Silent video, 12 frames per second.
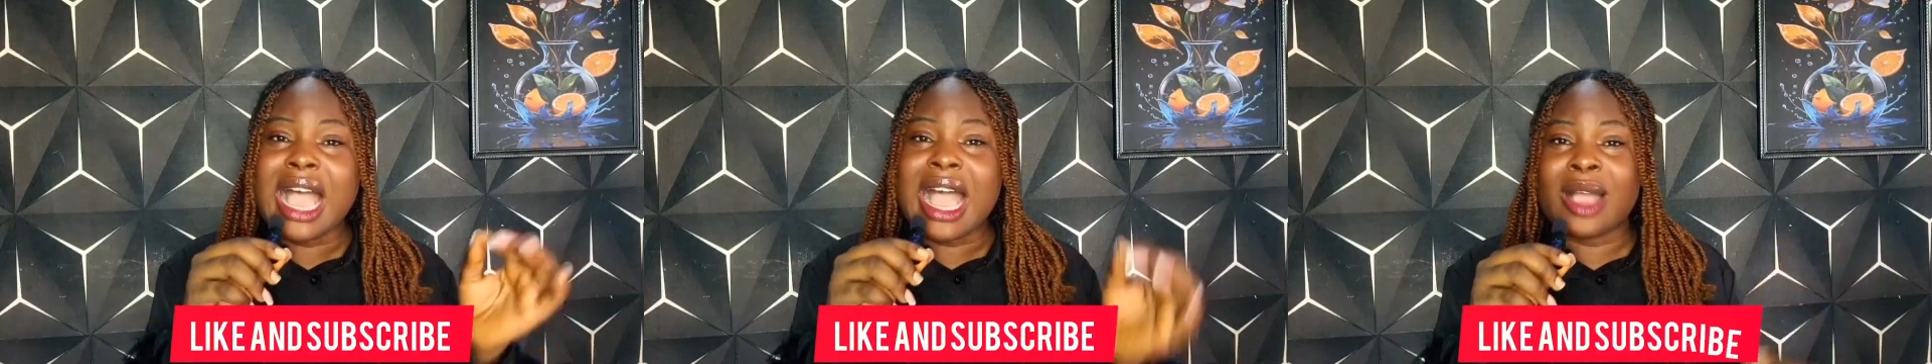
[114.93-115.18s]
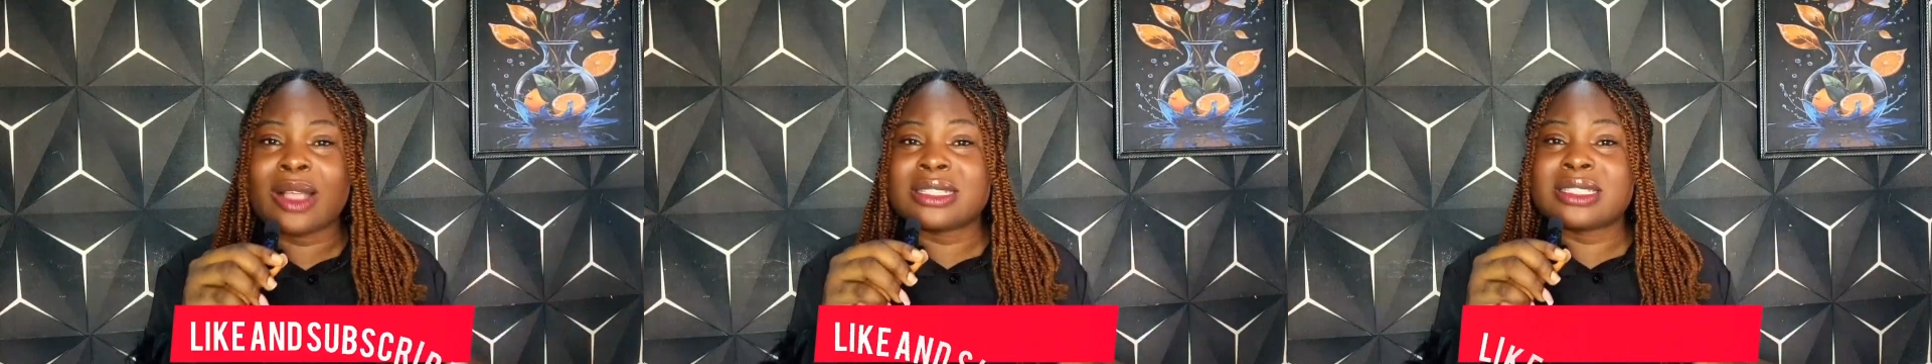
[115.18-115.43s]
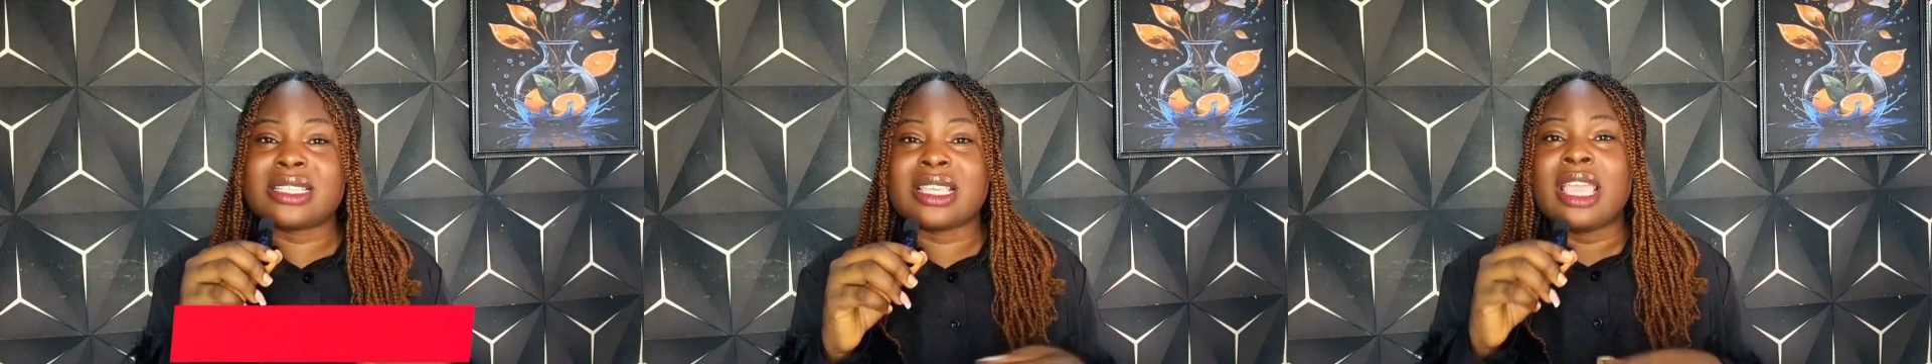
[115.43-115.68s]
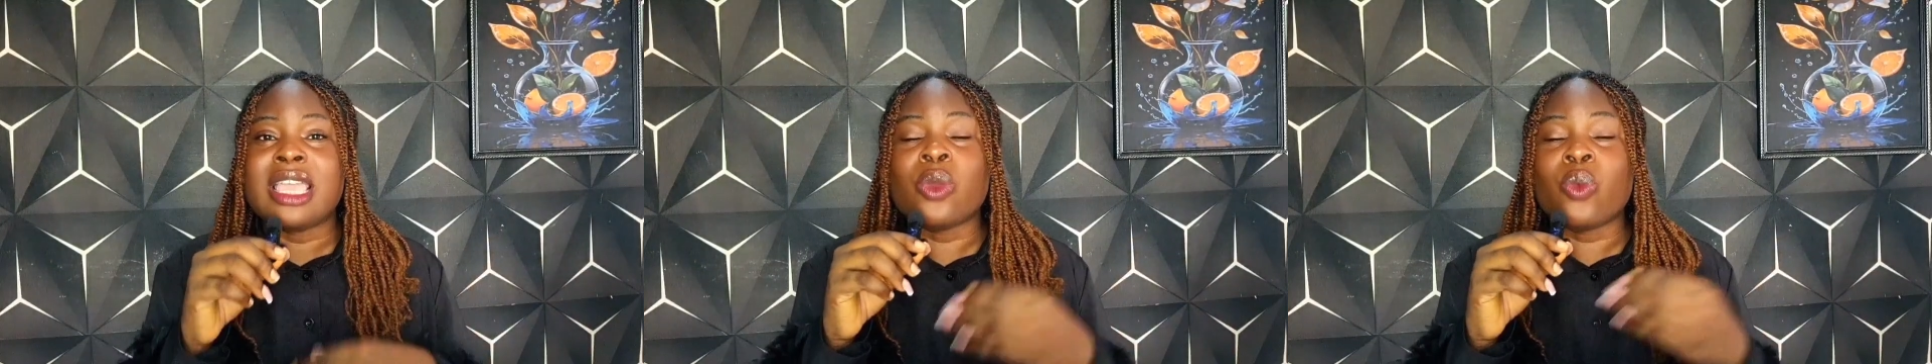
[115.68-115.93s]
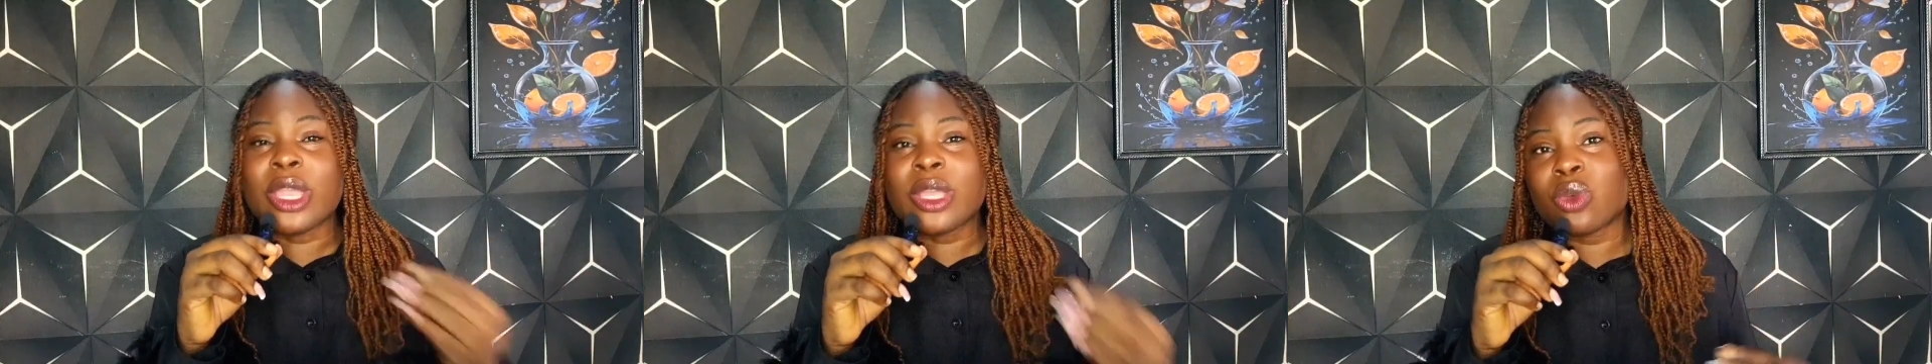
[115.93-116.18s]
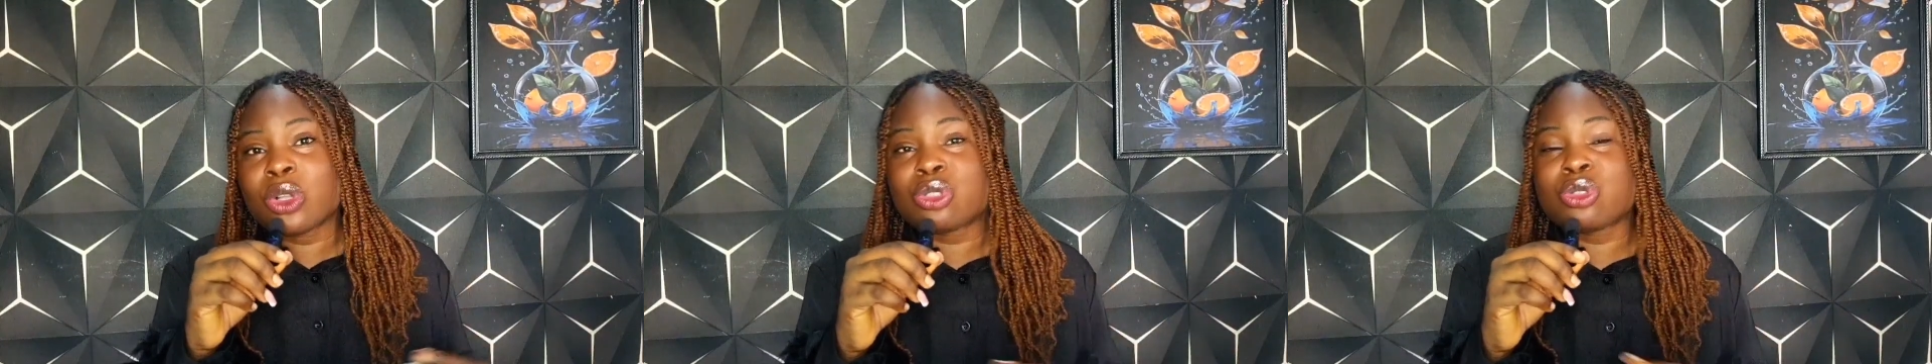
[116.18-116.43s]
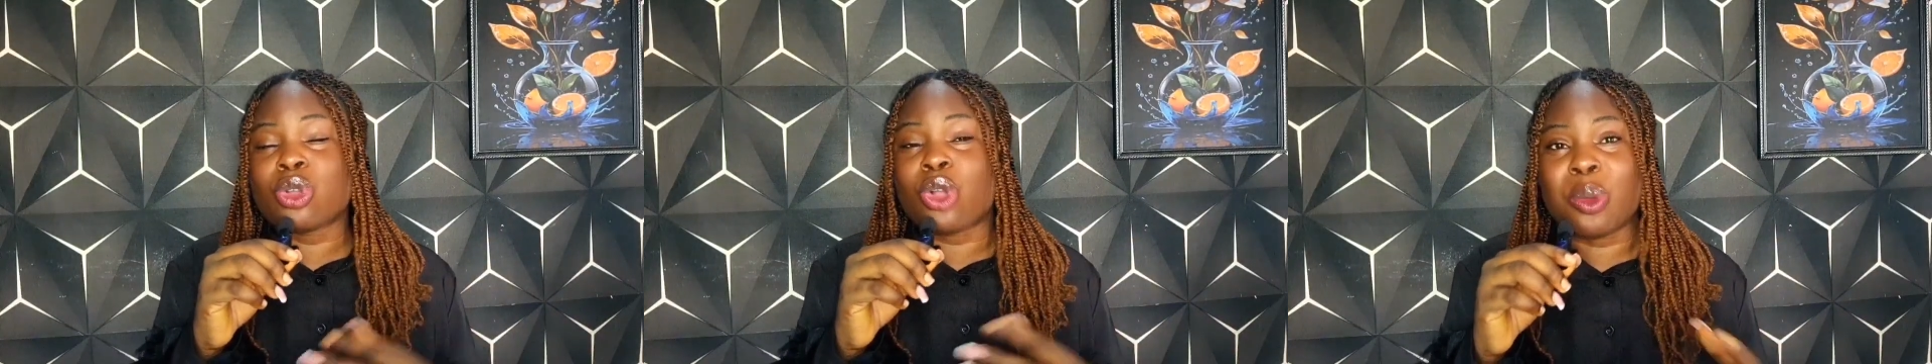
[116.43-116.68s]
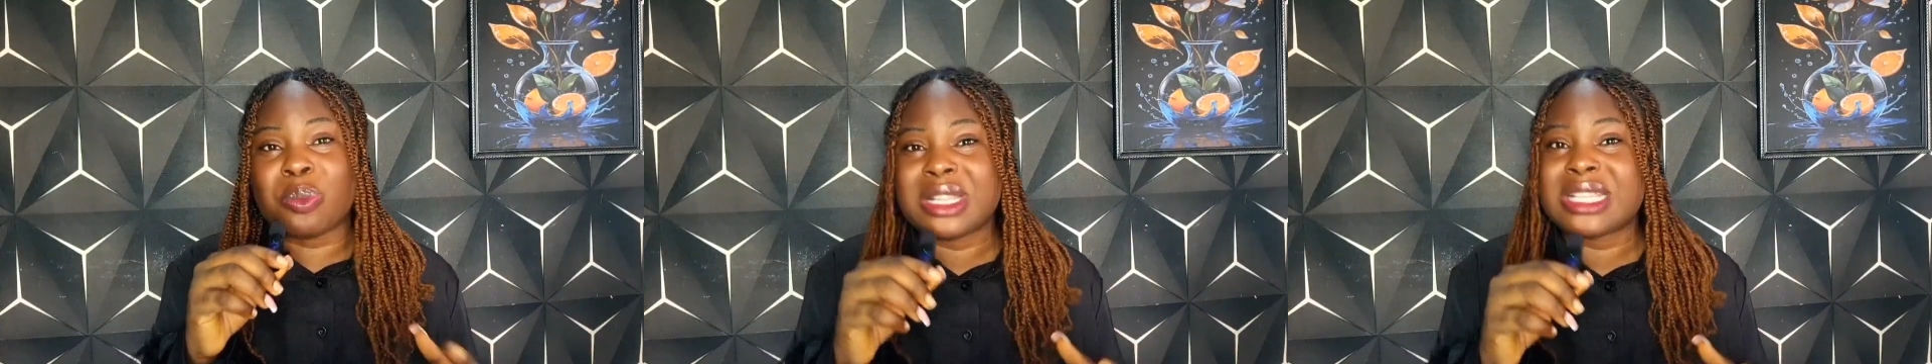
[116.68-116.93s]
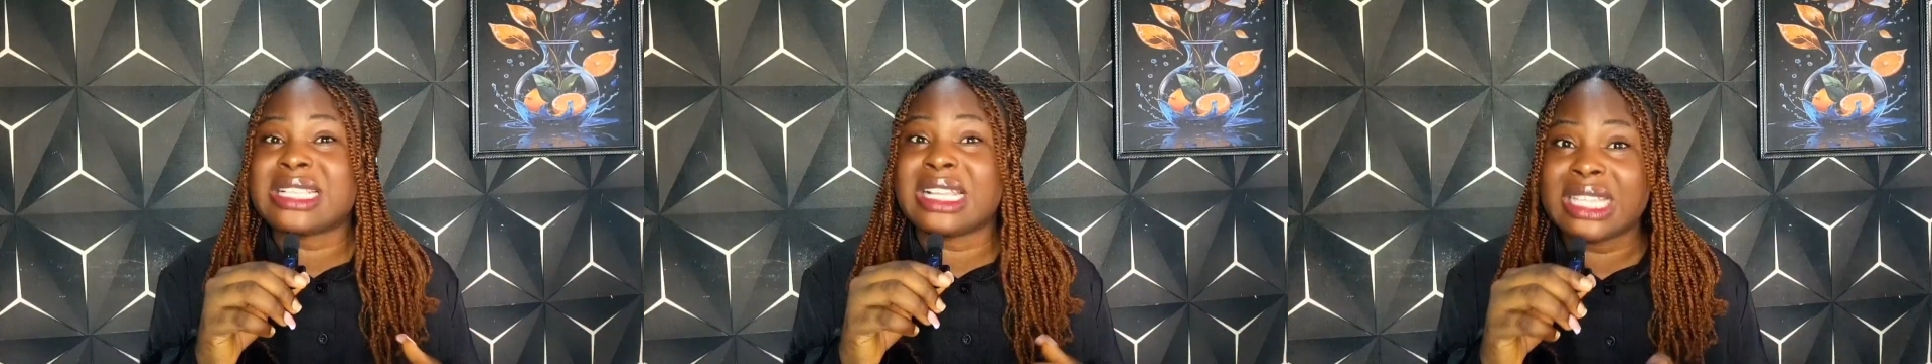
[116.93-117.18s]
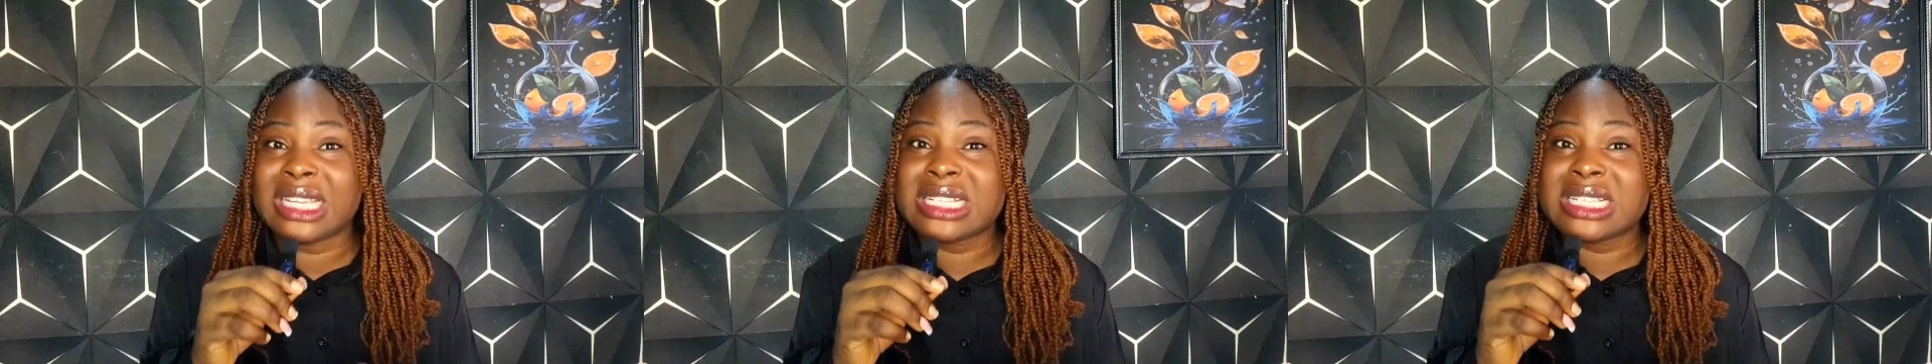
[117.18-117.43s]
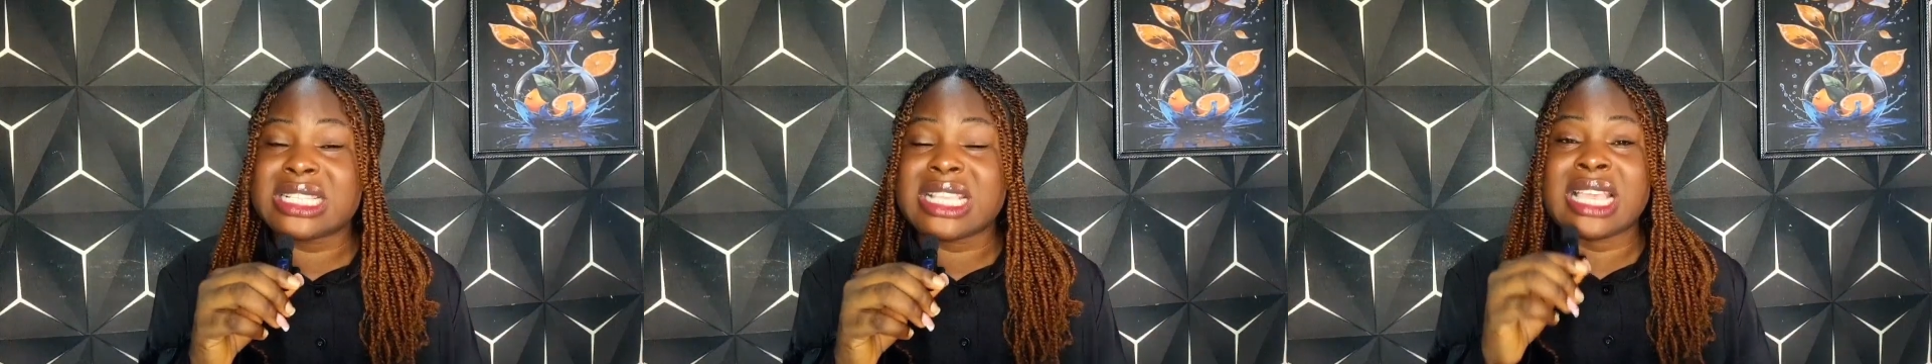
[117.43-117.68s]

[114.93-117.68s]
And when you want to do complex analysis,